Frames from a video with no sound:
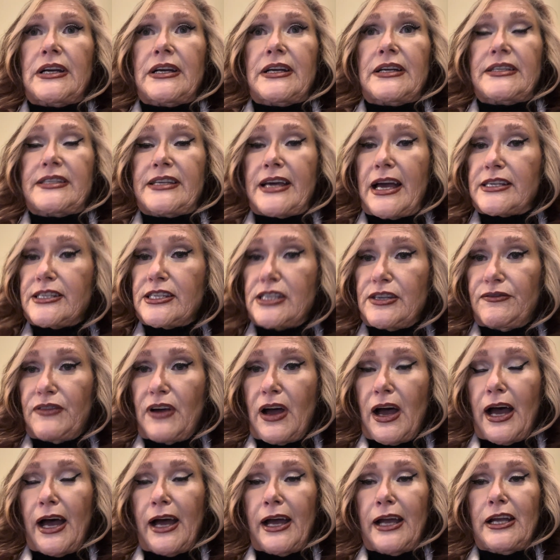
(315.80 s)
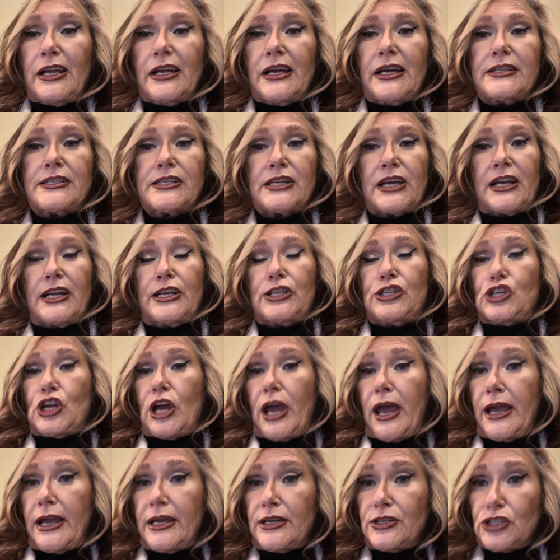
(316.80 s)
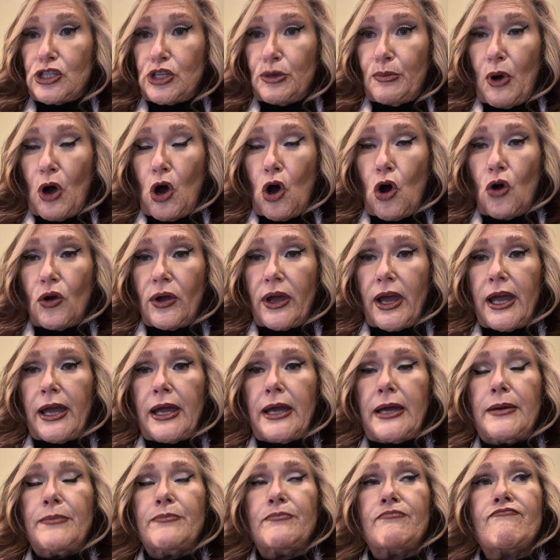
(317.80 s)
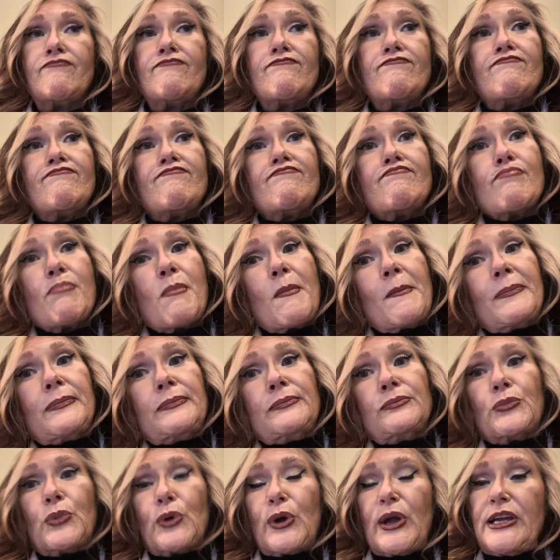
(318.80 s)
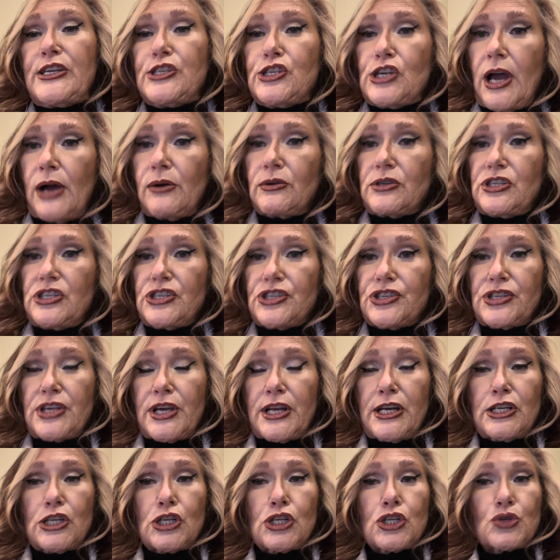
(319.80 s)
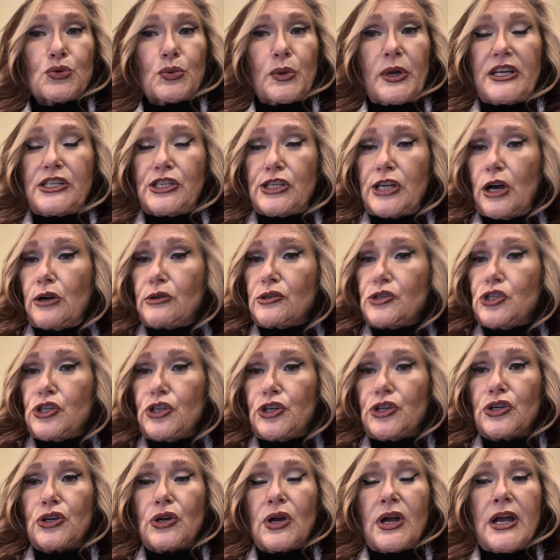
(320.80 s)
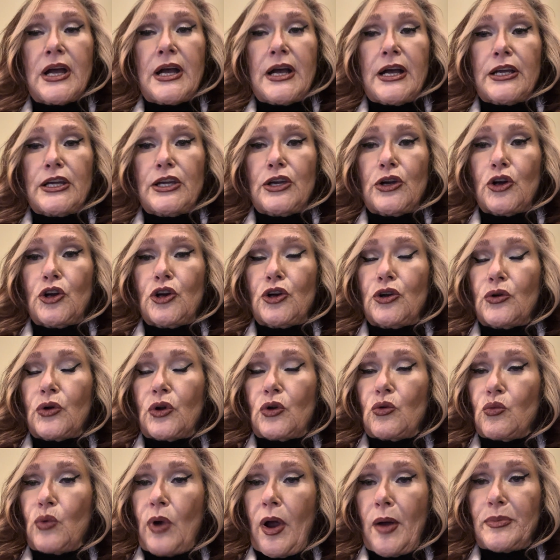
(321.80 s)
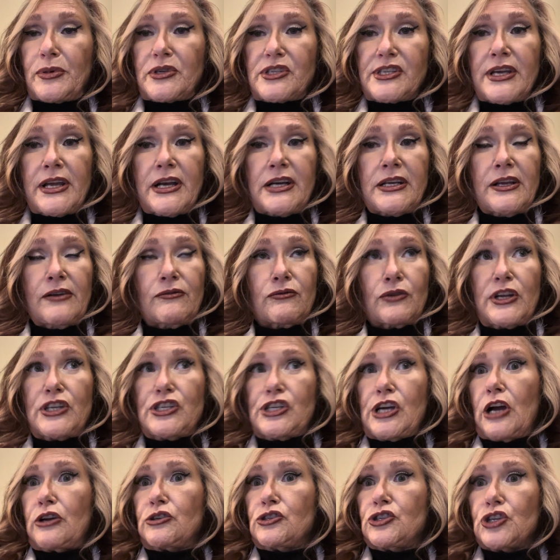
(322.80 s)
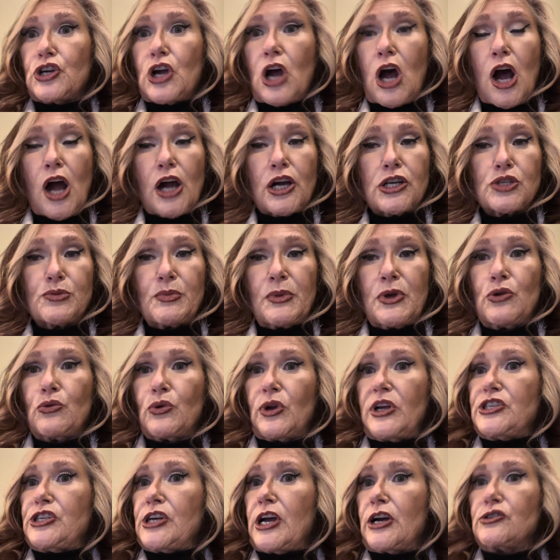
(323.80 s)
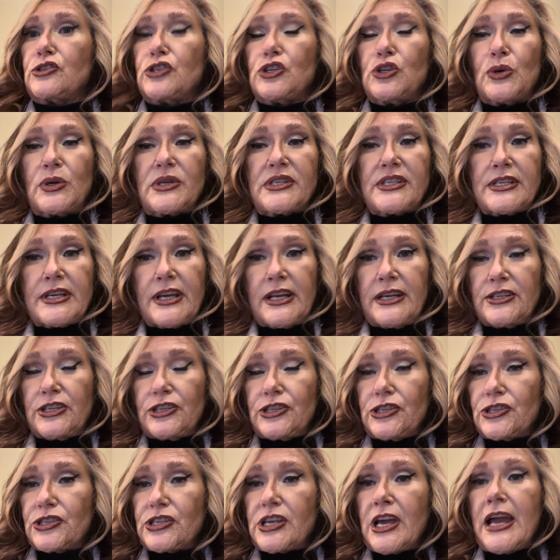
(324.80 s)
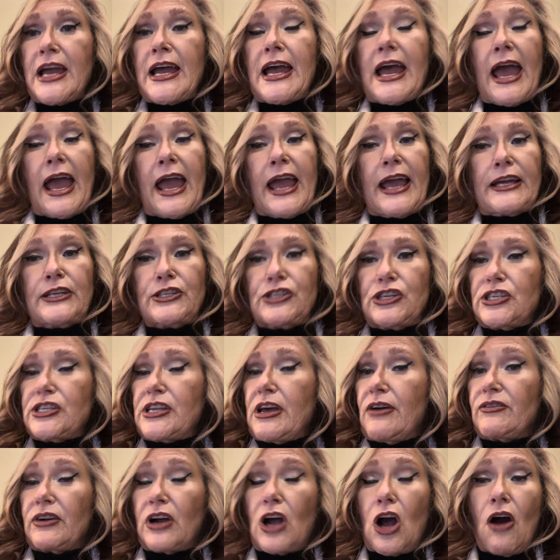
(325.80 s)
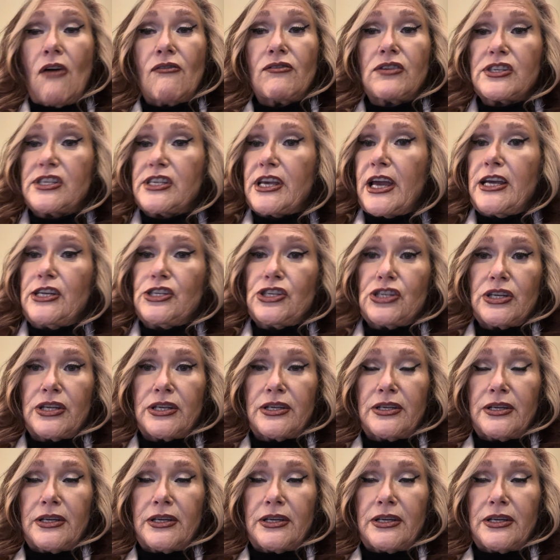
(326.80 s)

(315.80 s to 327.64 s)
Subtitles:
testify. It's going to change the ball game. Reach out to your senators, reach out to your representative, reach out to your congressman, reach out to U.S. senators, and just have a conversation.